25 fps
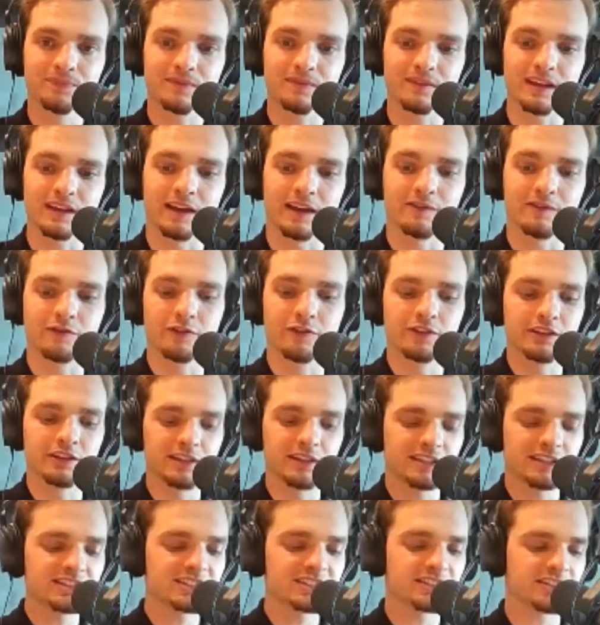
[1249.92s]
And for the
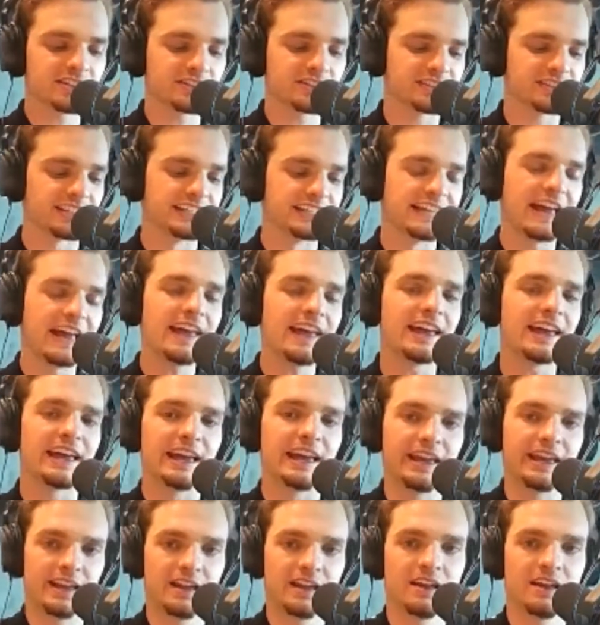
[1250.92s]
listener
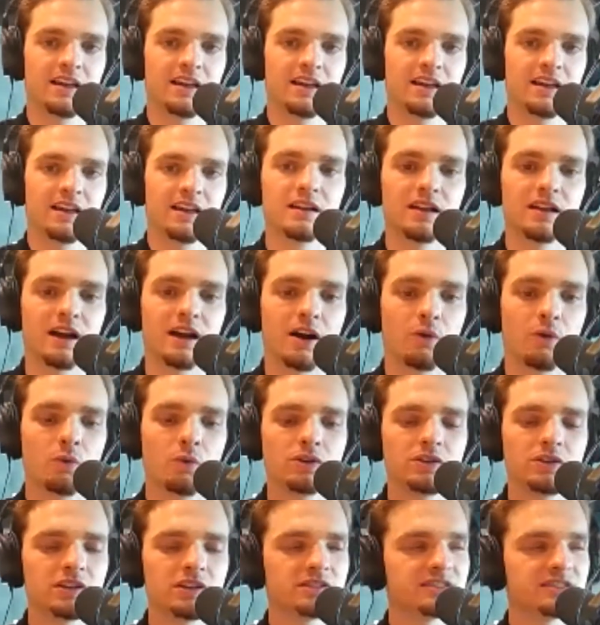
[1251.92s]
today, I
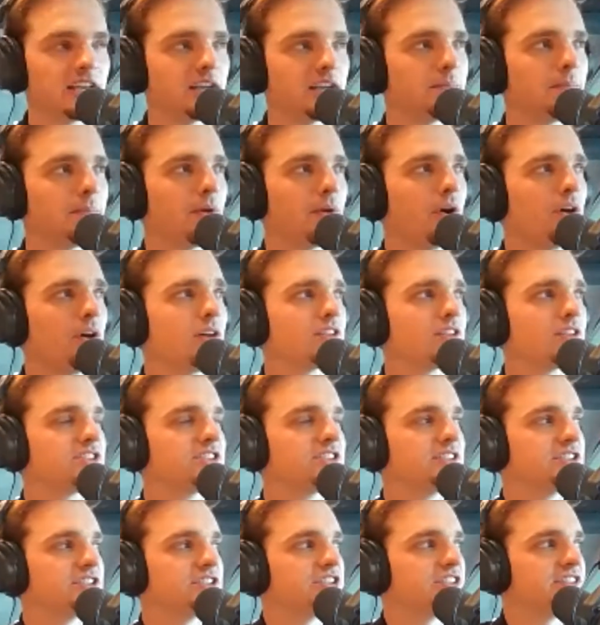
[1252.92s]
want you to take a pause
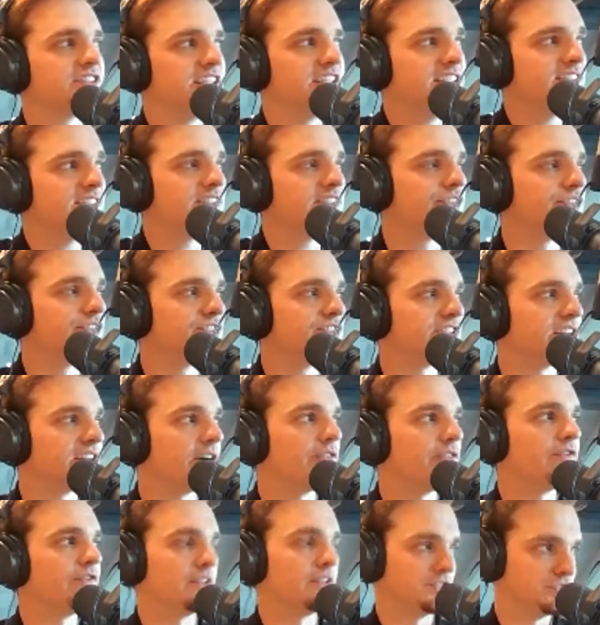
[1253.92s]
and just think to
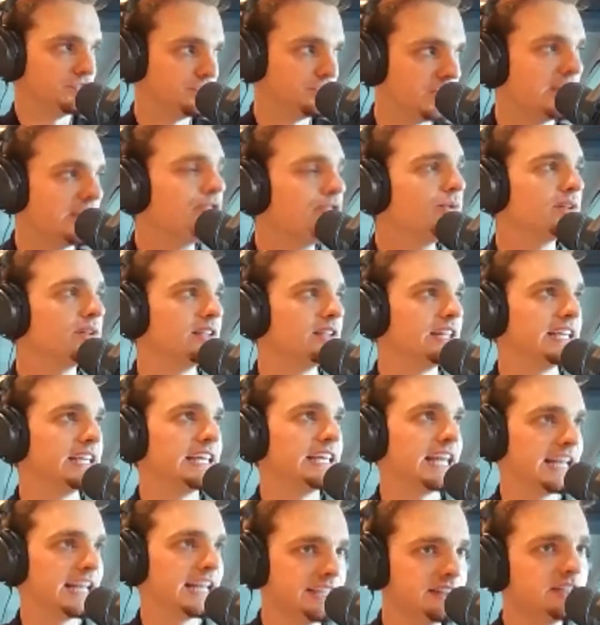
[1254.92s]
yourself,
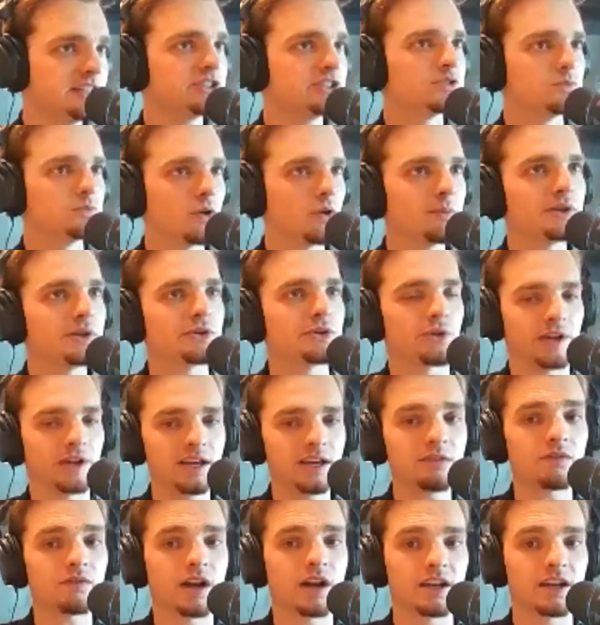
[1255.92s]
genuinely, in this moment you're
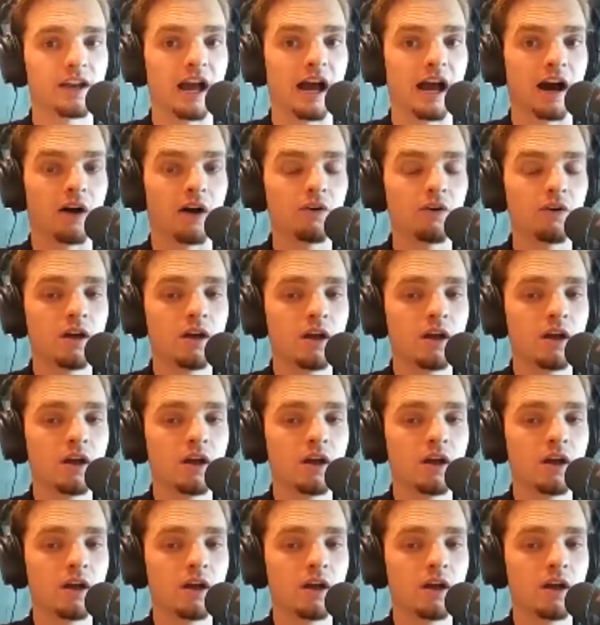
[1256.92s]
in right now,